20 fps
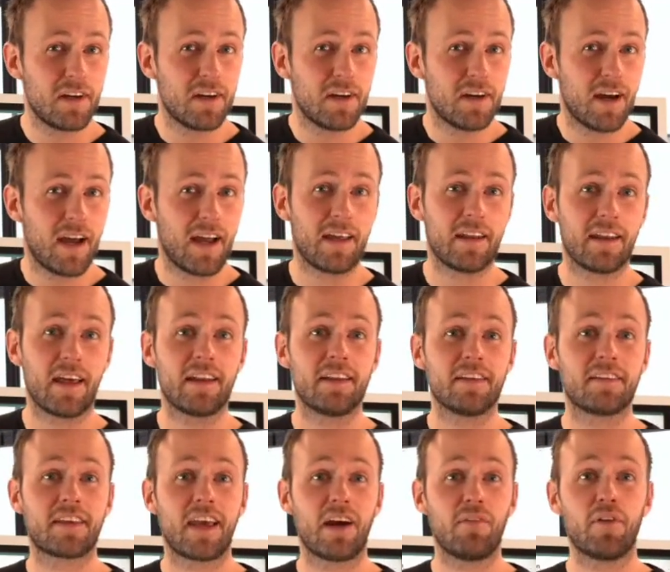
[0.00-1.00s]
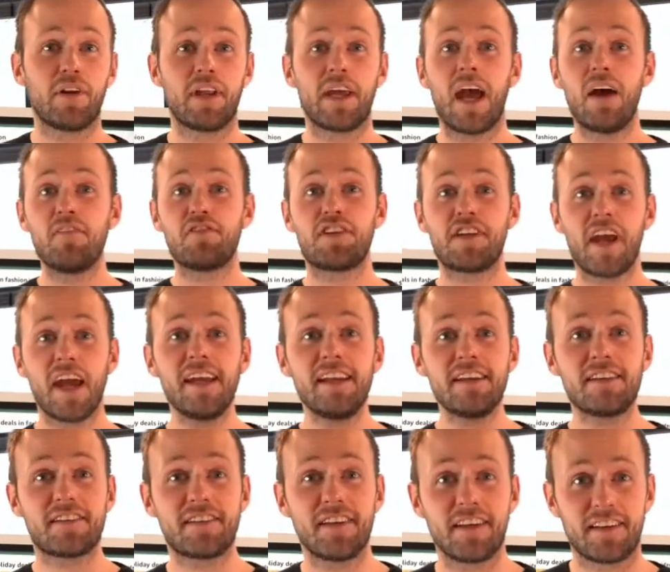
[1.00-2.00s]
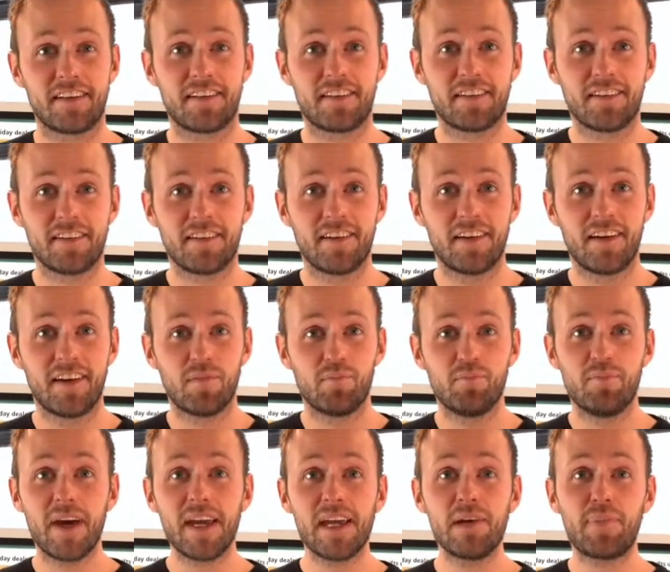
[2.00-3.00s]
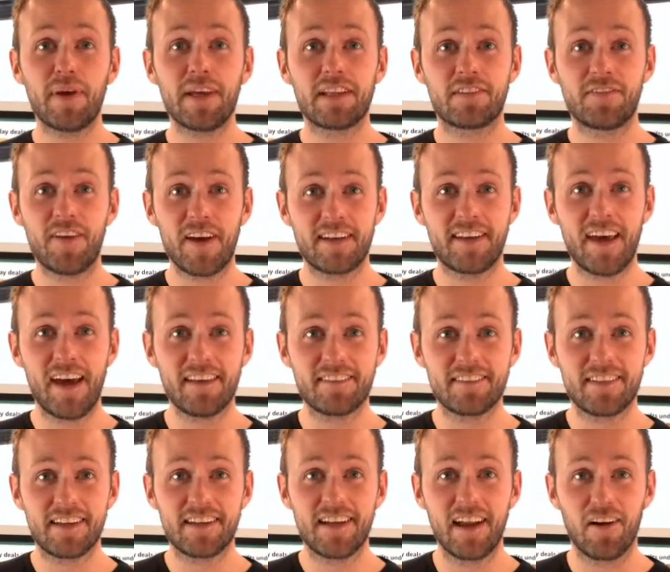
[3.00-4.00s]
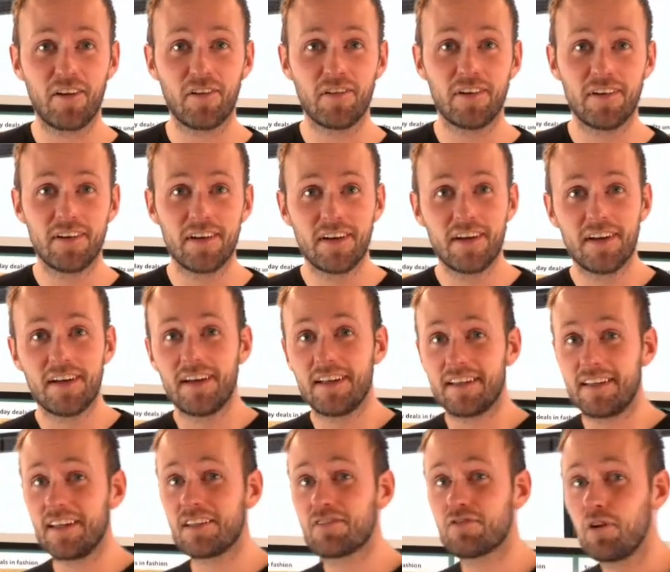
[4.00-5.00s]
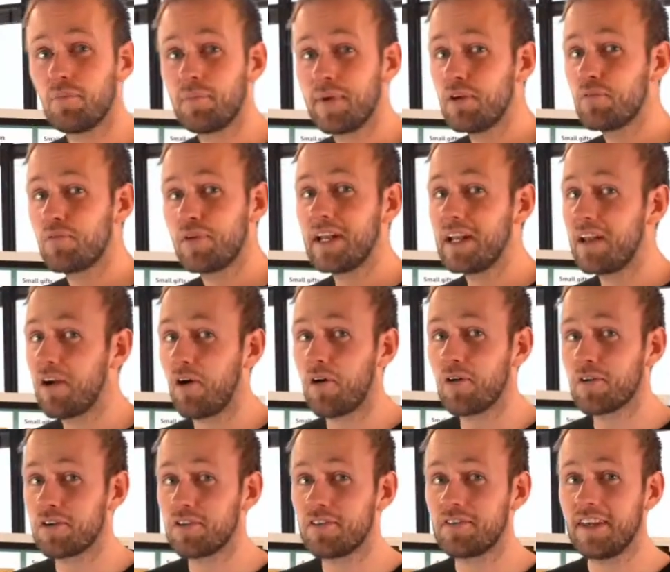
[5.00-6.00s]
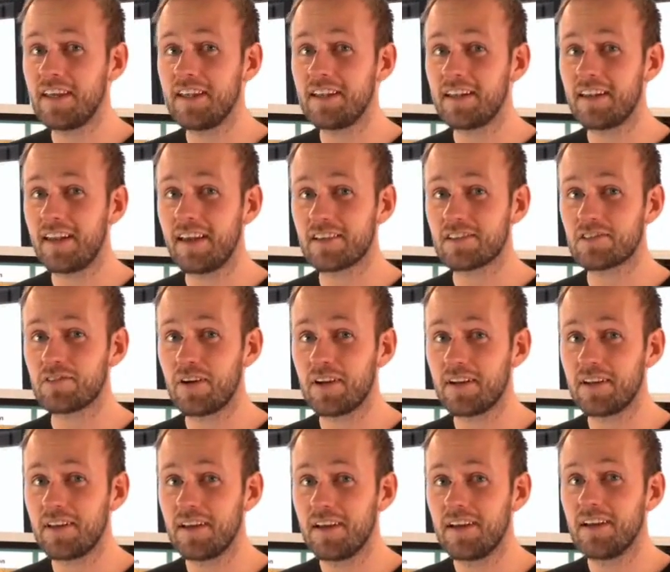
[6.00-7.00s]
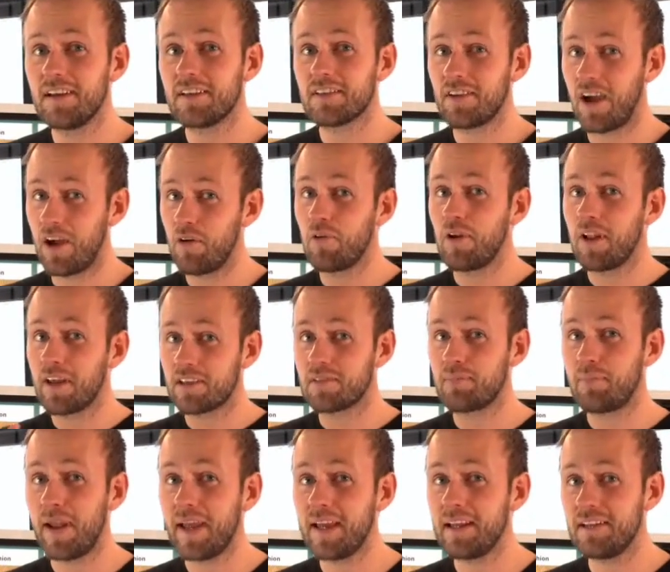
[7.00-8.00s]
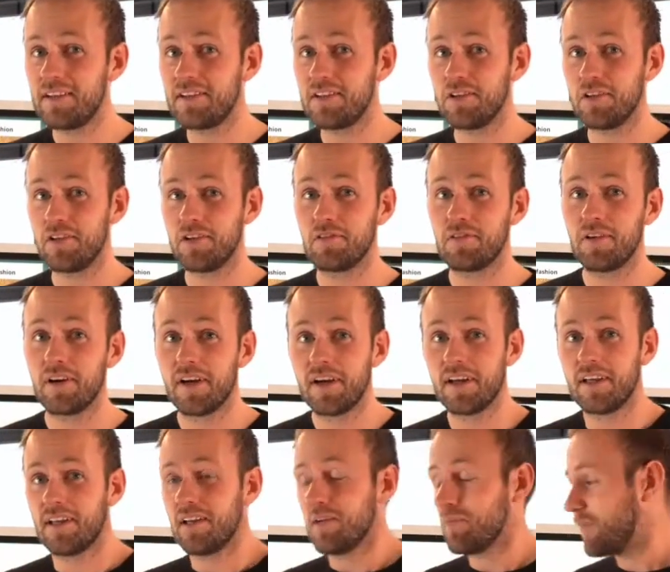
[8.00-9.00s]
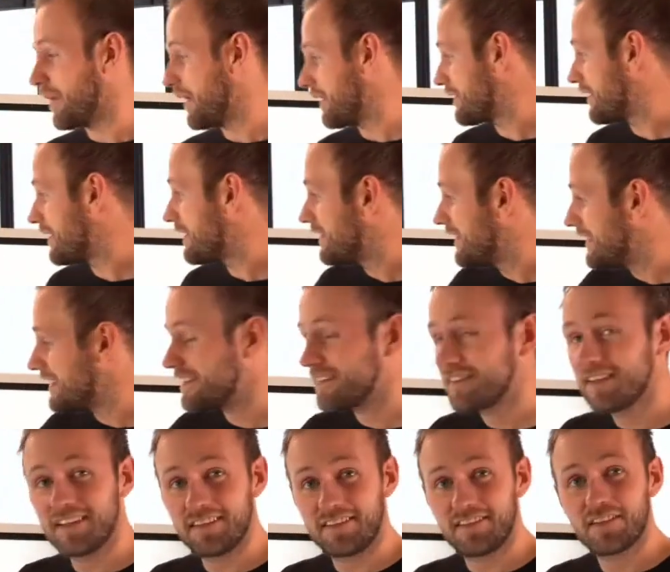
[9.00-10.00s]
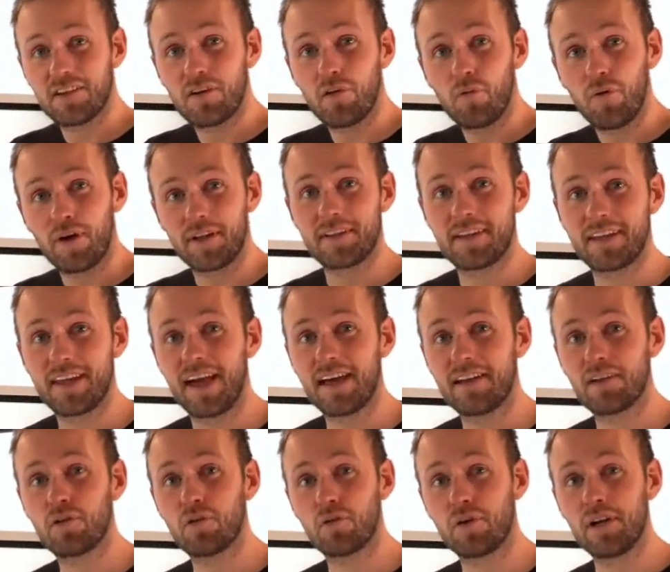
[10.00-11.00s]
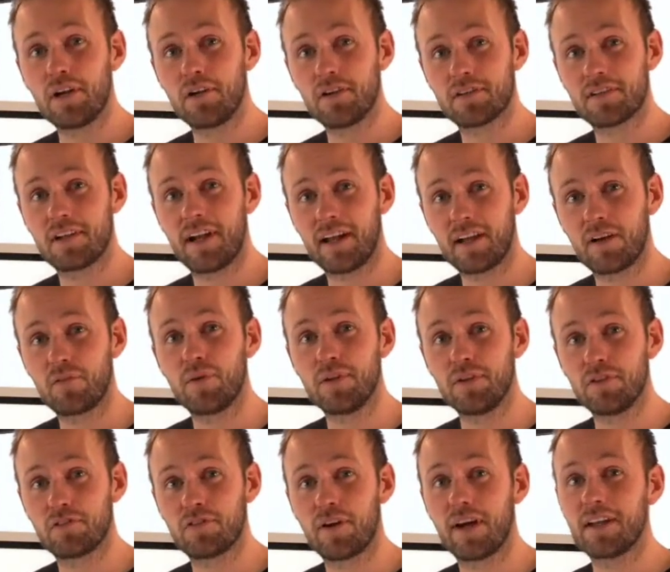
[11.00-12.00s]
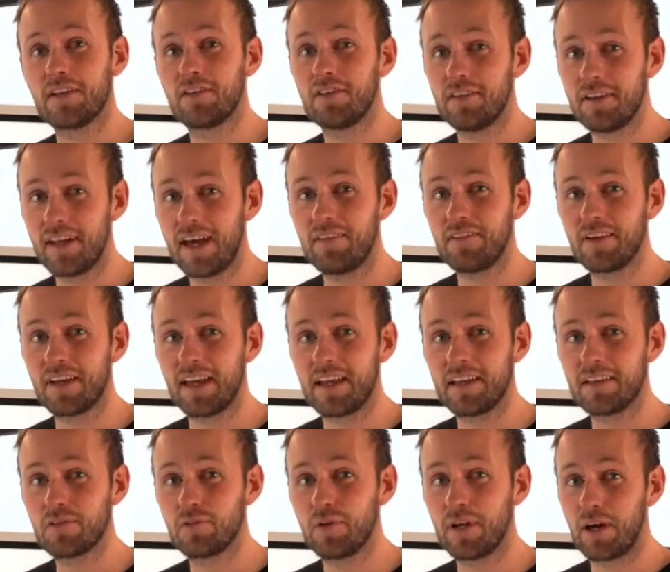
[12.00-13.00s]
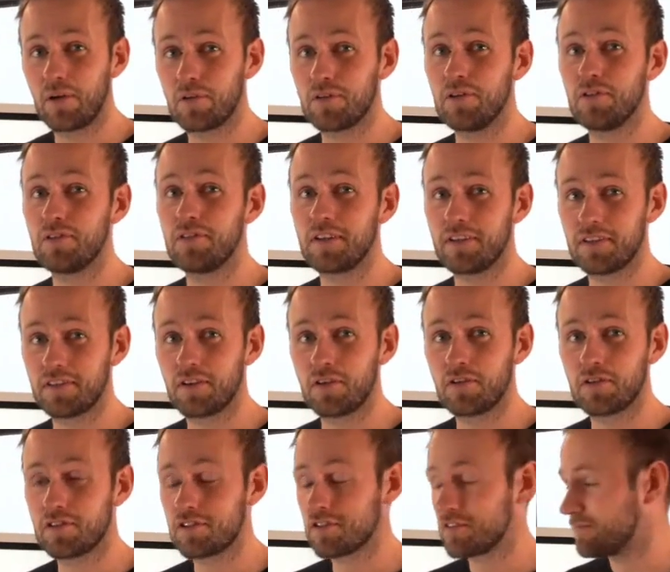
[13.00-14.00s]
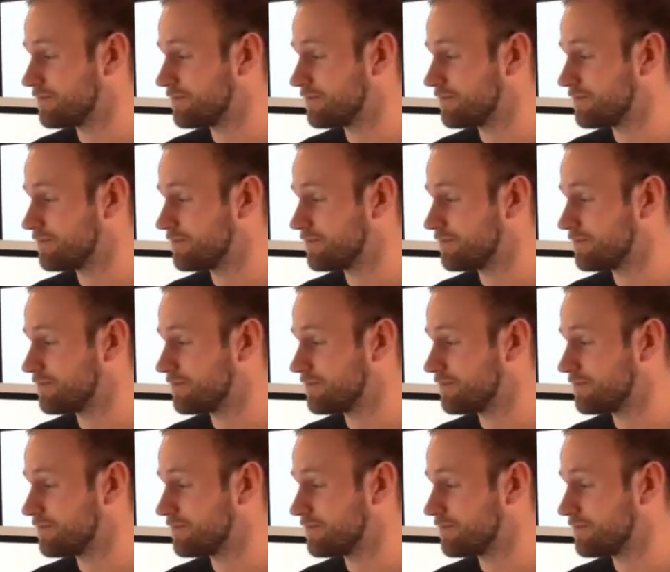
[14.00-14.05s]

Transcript: And I discovered they have changed it. Maybe it's fantastic now. This will be really hard to see, the next one, so I will explain it to you. But this is what the category looks like when you're trying to navigate without using search.